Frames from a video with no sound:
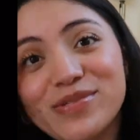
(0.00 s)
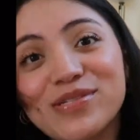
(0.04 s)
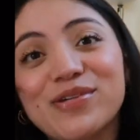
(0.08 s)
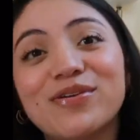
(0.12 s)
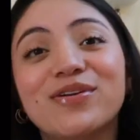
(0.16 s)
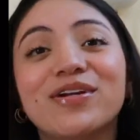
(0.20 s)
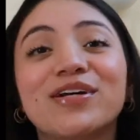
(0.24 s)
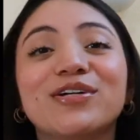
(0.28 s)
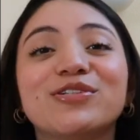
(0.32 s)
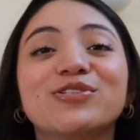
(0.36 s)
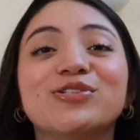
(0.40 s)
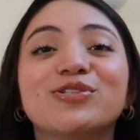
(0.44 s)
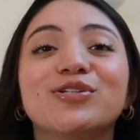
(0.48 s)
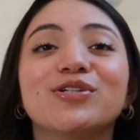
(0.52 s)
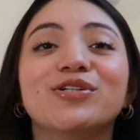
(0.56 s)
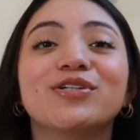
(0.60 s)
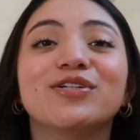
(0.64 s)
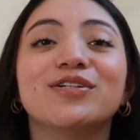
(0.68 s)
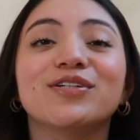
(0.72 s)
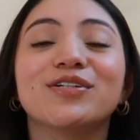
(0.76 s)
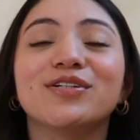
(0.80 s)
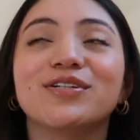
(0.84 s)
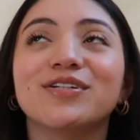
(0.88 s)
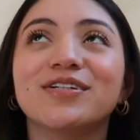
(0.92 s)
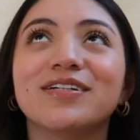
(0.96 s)
still not
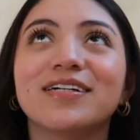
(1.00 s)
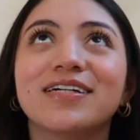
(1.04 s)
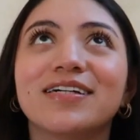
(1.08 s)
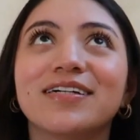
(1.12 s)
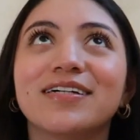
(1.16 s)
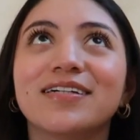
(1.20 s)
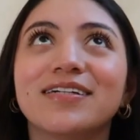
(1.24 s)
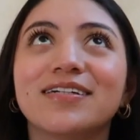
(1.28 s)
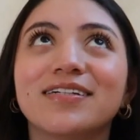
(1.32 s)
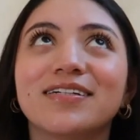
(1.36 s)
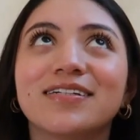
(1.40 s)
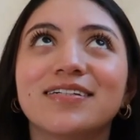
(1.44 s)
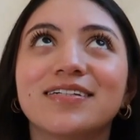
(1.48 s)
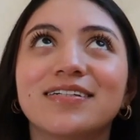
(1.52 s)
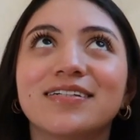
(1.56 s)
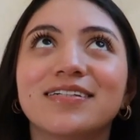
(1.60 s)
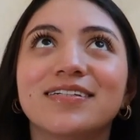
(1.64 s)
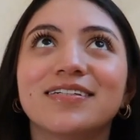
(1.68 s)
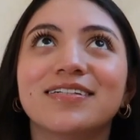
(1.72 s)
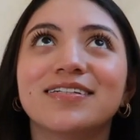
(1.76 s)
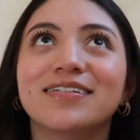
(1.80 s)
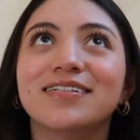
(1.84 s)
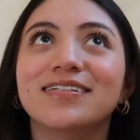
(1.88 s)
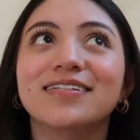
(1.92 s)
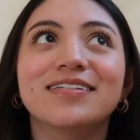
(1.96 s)
sure
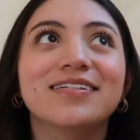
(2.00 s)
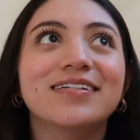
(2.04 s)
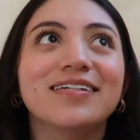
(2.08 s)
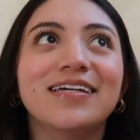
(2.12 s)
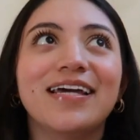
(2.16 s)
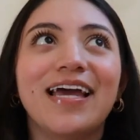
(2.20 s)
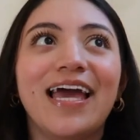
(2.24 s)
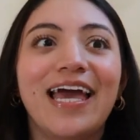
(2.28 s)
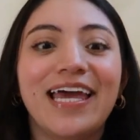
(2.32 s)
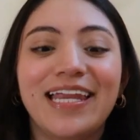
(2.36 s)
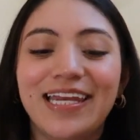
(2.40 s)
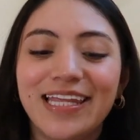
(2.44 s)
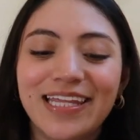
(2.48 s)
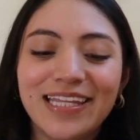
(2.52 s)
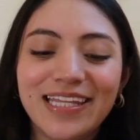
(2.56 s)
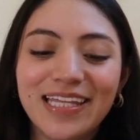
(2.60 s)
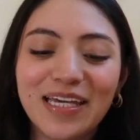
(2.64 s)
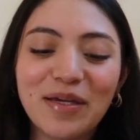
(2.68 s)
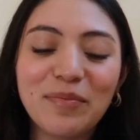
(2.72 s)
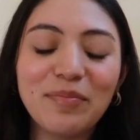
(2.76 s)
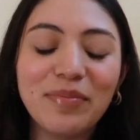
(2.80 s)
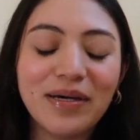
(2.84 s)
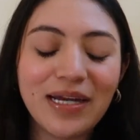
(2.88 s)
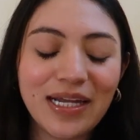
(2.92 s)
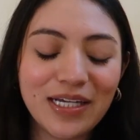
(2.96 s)

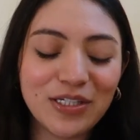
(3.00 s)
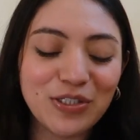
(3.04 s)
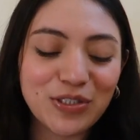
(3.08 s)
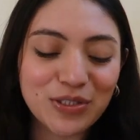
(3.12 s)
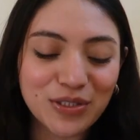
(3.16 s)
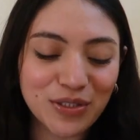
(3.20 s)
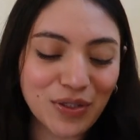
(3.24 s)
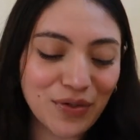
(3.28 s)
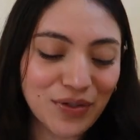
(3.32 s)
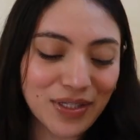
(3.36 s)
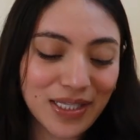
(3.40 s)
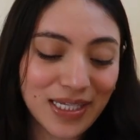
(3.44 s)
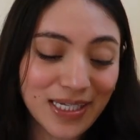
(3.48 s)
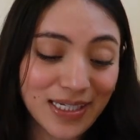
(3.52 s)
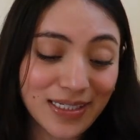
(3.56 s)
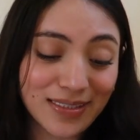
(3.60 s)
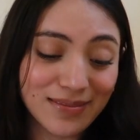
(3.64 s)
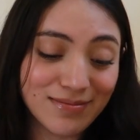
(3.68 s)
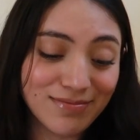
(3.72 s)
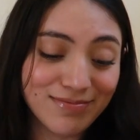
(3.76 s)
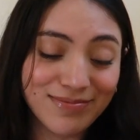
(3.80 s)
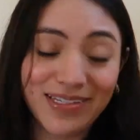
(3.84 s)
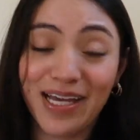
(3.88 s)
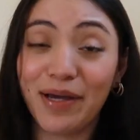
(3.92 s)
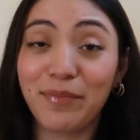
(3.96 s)
anything, but I just know that
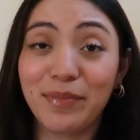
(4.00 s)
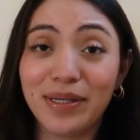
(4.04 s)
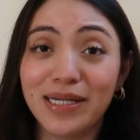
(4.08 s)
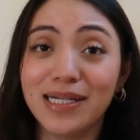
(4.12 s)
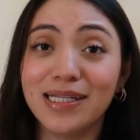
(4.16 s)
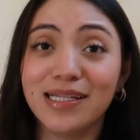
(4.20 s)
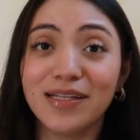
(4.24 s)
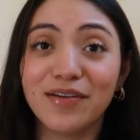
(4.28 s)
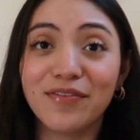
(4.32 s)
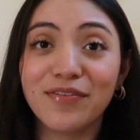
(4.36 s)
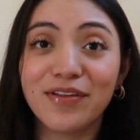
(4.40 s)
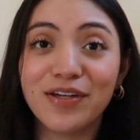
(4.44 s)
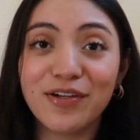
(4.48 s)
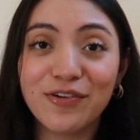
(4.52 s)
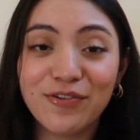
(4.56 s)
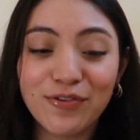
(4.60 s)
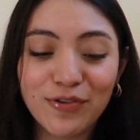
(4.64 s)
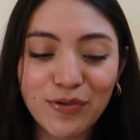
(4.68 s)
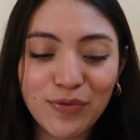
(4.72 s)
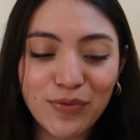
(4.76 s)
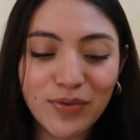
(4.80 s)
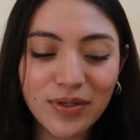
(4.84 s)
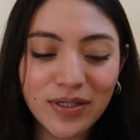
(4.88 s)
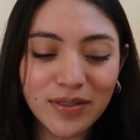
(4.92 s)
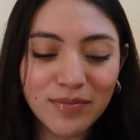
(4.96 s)
I'm gonna live there
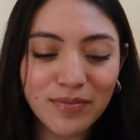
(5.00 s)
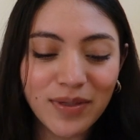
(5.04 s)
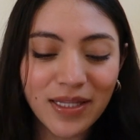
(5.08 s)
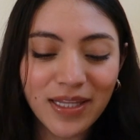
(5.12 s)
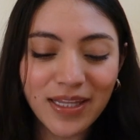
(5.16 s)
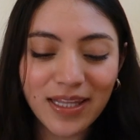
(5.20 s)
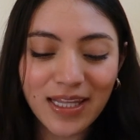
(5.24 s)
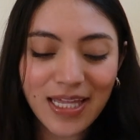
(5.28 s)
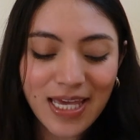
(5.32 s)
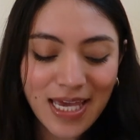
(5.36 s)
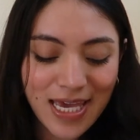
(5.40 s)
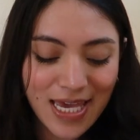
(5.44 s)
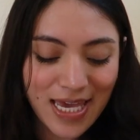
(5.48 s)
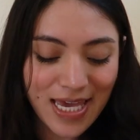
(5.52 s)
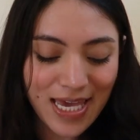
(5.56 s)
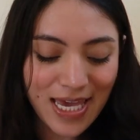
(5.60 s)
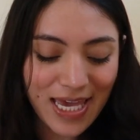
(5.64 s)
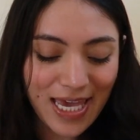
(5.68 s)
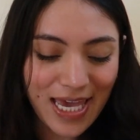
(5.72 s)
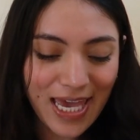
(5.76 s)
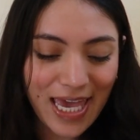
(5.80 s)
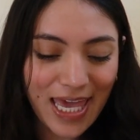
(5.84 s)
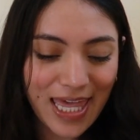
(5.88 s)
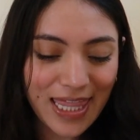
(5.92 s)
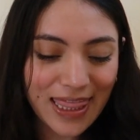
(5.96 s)
for 1 month,
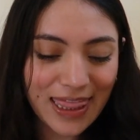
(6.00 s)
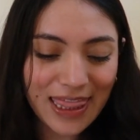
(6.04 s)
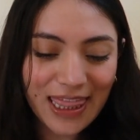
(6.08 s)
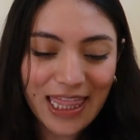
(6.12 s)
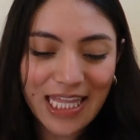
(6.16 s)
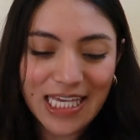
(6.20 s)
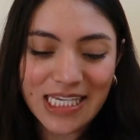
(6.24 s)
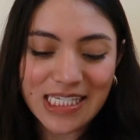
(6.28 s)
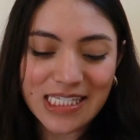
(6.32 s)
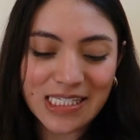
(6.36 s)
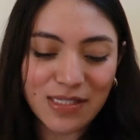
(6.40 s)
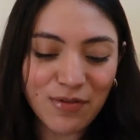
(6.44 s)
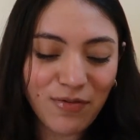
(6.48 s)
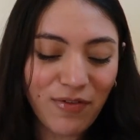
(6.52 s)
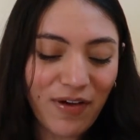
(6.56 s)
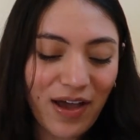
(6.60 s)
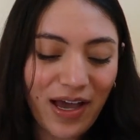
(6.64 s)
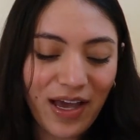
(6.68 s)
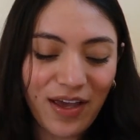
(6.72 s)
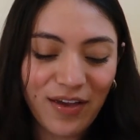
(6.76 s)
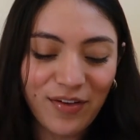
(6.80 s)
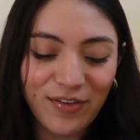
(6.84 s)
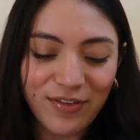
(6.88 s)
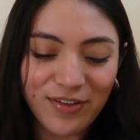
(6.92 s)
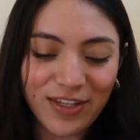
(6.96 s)
and this
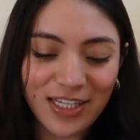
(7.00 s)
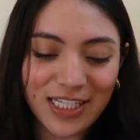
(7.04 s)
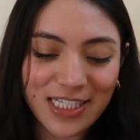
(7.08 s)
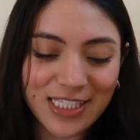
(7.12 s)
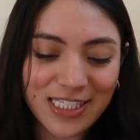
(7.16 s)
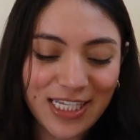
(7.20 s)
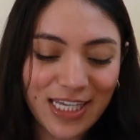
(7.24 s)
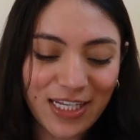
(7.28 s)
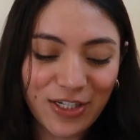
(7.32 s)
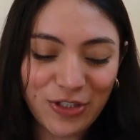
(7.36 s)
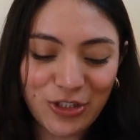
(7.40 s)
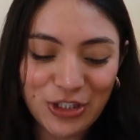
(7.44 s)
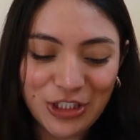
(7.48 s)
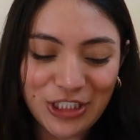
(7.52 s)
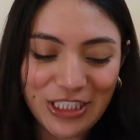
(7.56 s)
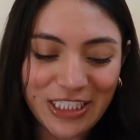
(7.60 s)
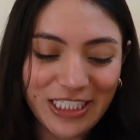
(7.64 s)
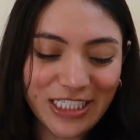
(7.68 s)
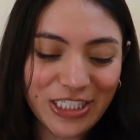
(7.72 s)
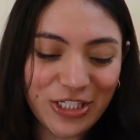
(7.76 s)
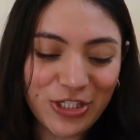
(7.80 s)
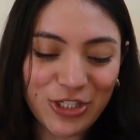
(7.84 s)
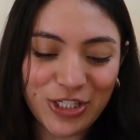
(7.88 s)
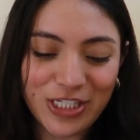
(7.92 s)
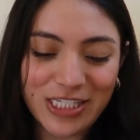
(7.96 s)
vibe, this energy
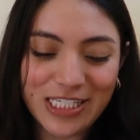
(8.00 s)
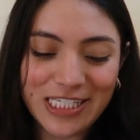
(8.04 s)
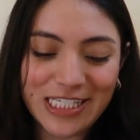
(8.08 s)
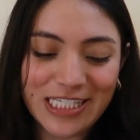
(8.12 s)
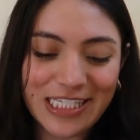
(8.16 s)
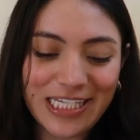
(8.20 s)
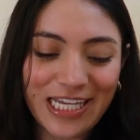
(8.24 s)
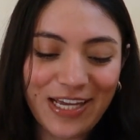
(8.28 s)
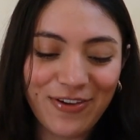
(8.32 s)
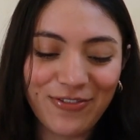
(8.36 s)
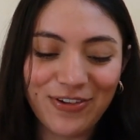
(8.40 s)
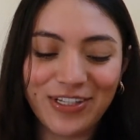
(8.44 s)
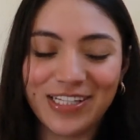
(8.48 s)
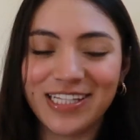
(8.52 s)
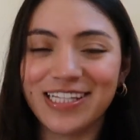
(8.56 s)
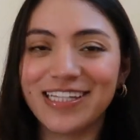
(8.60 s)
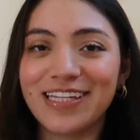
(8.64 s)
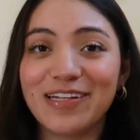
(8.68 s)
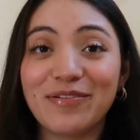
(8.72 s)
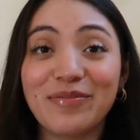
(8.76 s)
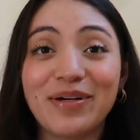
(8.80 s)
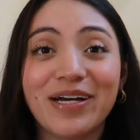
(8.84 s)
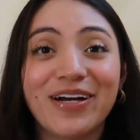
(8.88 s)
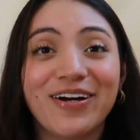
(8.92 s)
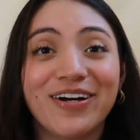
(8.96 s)
is just everything
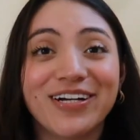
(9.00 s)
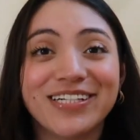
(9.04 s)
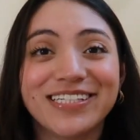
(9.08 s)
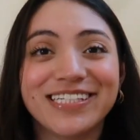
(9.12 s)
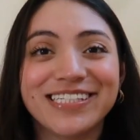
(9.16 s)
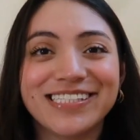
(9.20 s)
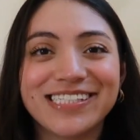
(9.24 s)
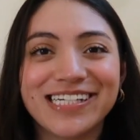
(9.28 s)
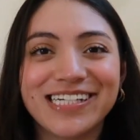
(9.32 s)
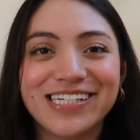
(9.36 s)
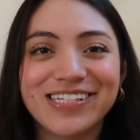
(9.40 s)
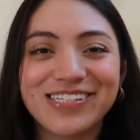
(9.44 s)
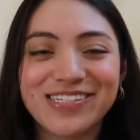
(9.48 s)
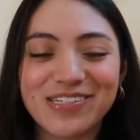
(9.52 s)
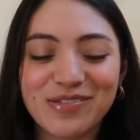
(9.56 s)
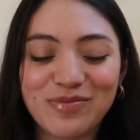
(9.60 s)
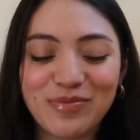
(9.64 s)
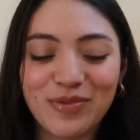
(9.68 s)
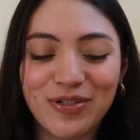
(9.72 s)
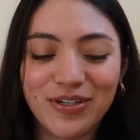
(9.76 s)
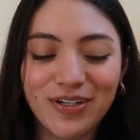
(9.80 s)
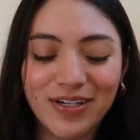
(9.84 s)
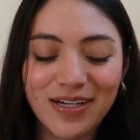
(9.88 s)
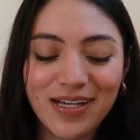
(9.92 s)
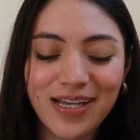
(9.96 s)
that my heart desires and
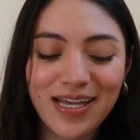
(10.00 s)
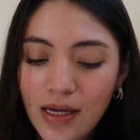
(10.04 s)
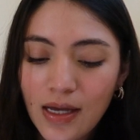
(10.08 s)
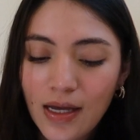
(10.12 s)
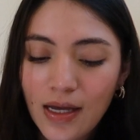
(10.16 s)
more.